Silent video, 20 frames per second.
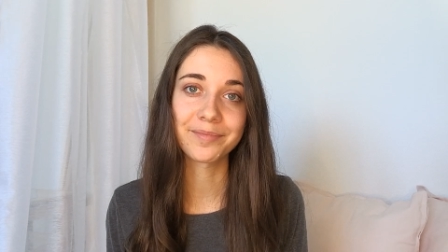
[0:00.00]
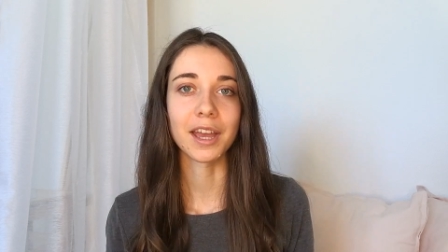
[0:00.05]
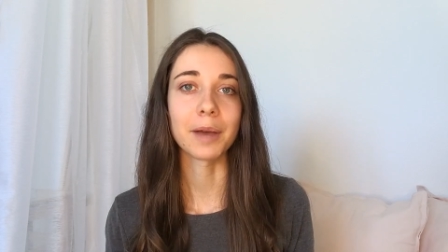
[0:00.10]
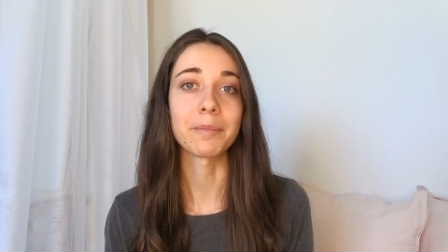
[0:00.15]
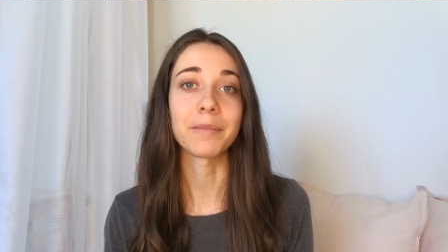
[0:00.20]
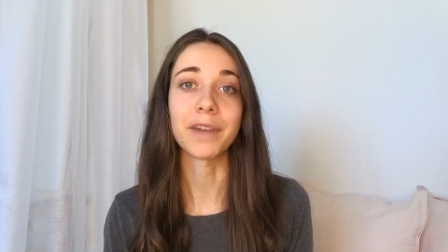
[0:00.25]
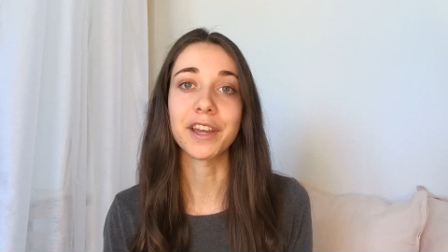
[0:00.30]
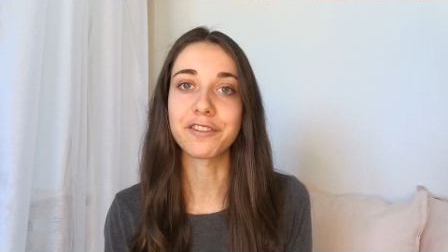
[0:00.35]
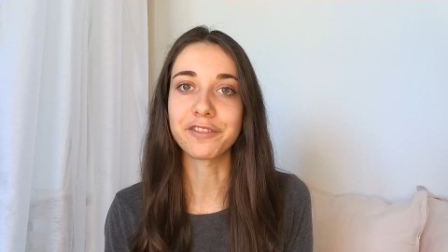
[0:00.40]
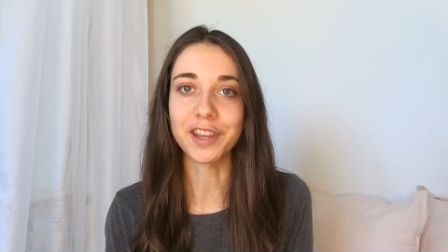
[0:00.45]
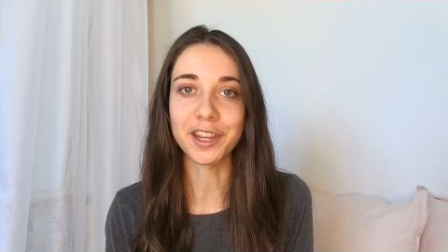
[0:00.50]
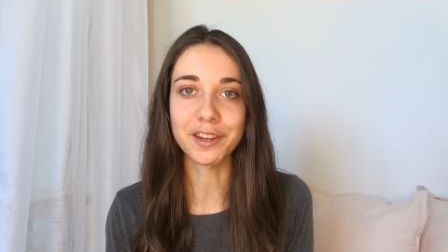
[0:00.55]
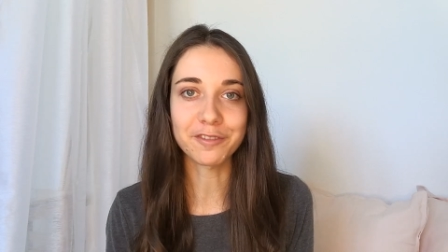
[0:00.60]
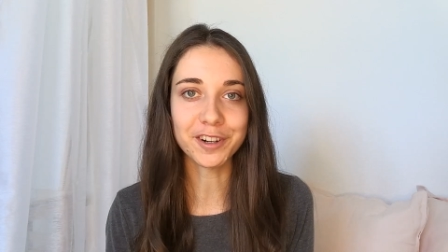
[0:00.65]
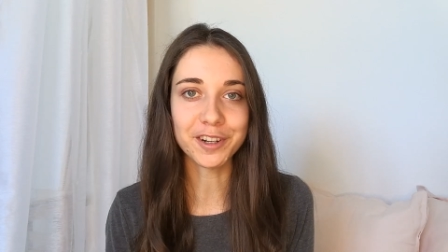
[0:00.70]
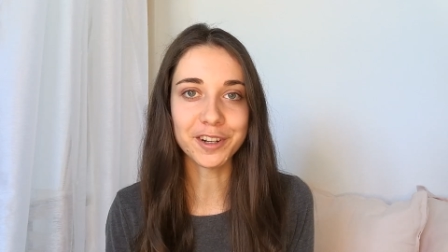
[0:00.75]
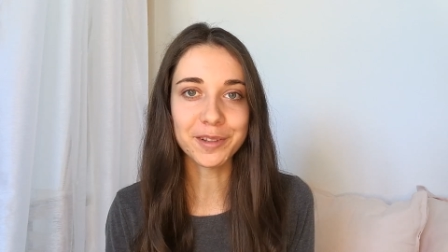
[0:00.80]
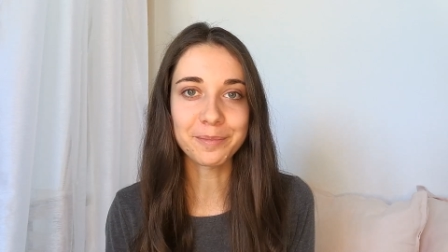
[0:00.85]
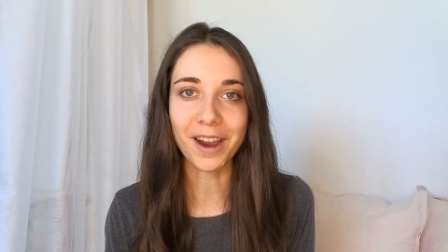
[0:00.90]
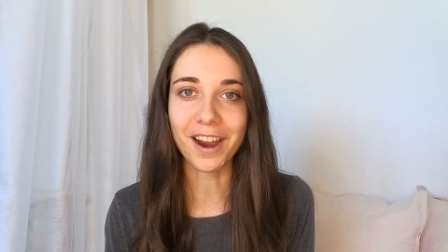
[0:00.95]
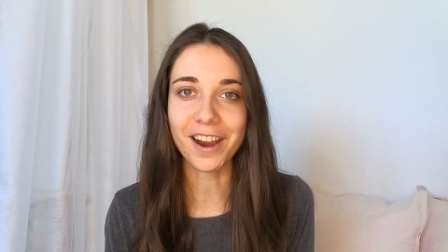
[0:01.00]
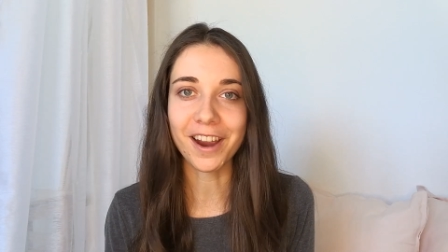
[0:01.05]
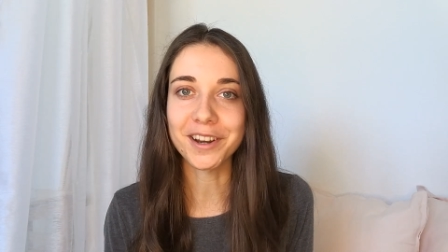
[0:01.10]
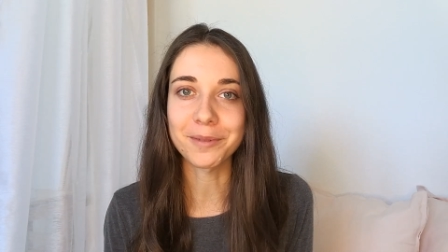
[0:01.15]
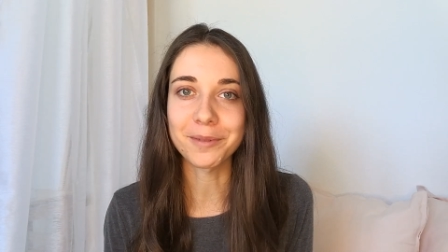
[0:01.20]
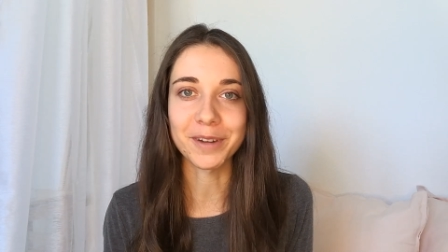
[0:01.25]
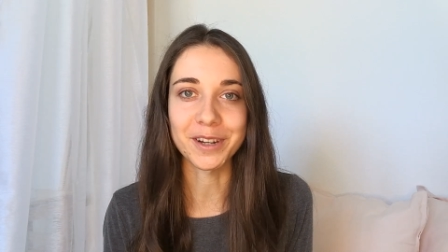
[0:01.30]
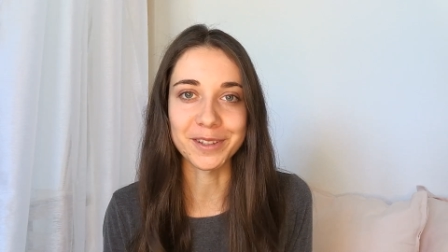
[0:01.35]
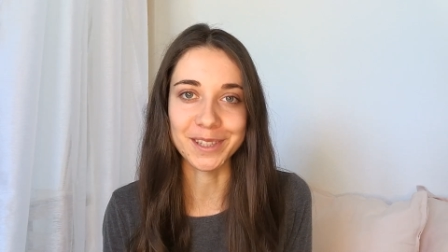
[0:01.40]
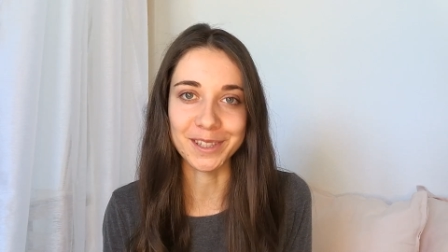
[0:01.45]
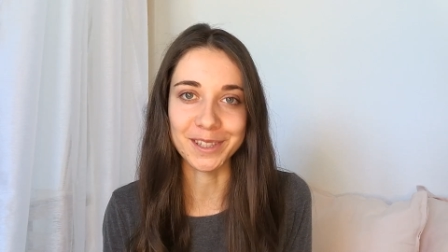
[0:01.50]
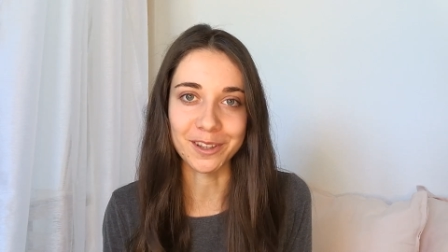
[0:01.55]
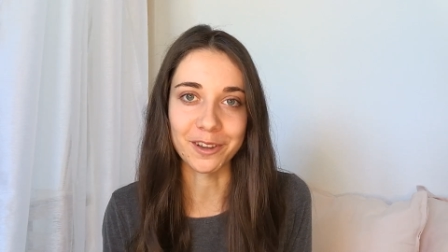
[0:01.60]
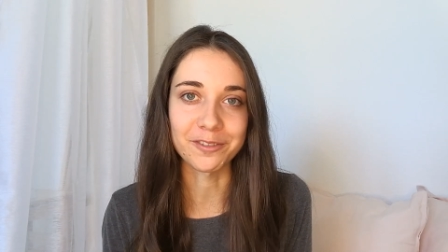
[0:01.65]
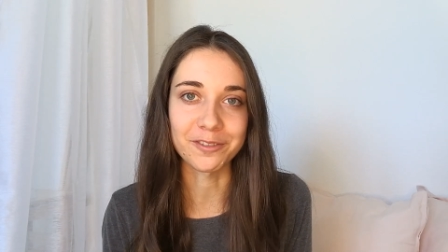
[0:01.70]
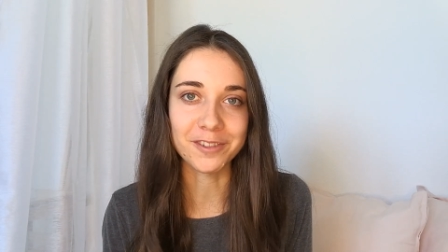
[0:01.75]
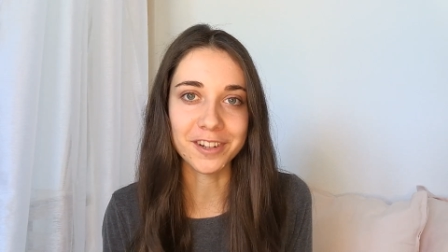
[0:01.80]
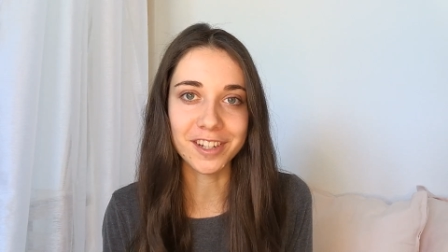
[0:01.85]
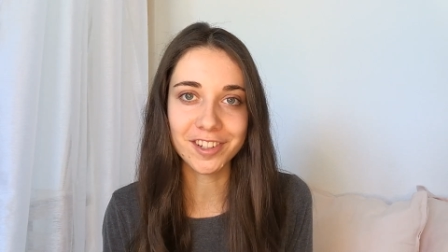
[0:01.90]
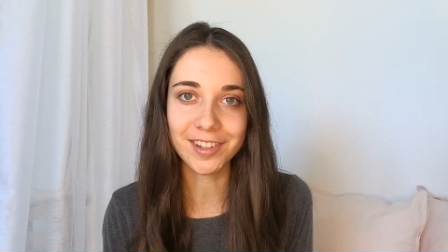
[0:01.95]
My favorite part about
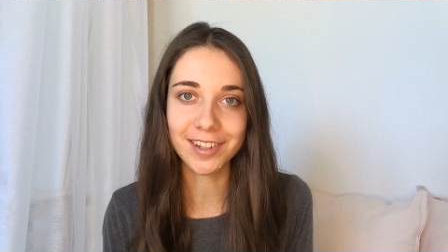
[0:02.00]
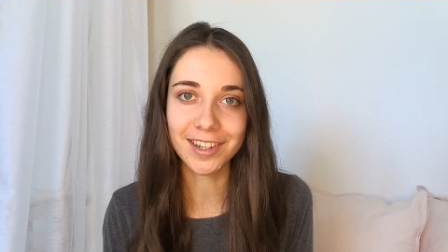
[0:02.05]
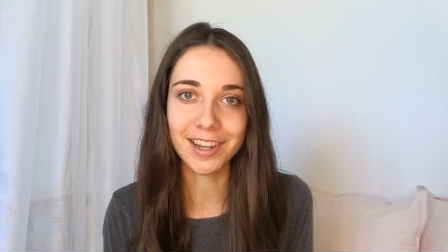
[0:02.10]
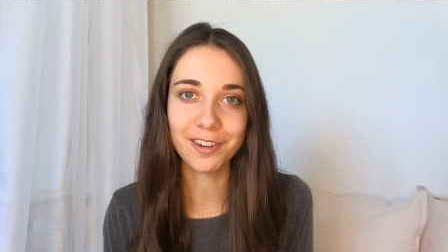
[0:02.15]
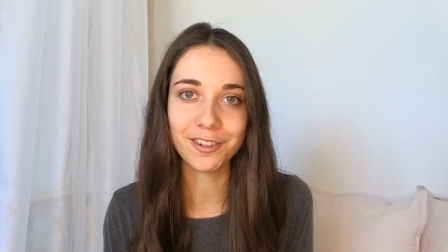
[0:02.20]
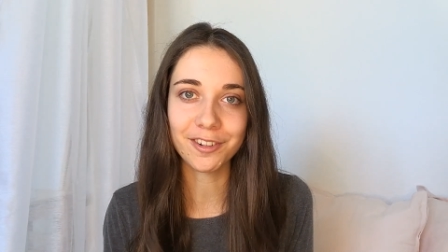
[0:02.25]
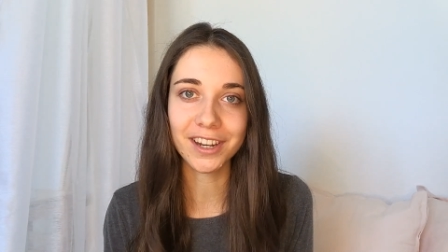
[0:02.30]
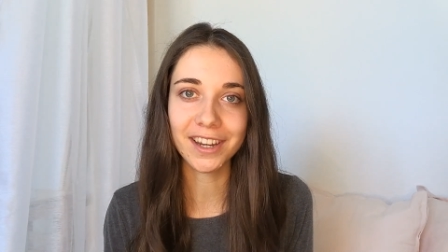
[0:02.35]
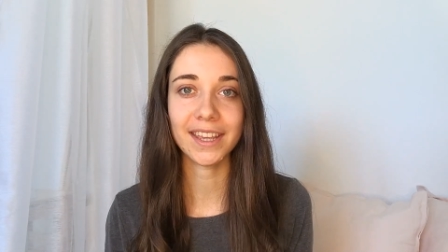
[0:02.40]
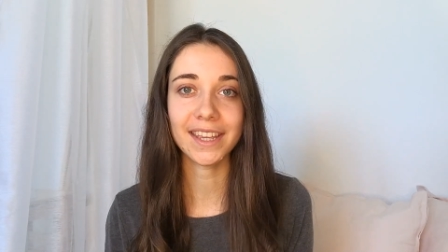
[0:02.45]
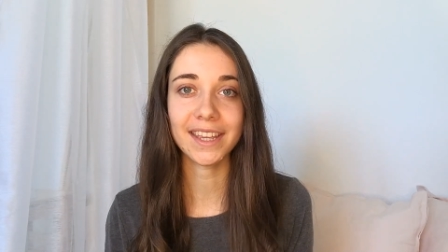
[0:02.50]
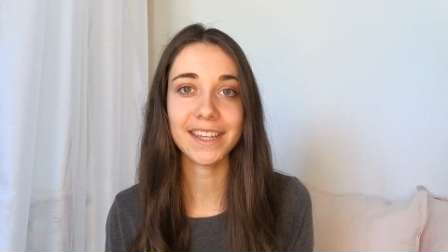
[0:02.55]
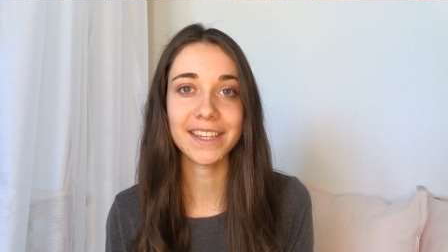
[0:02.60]
software engineering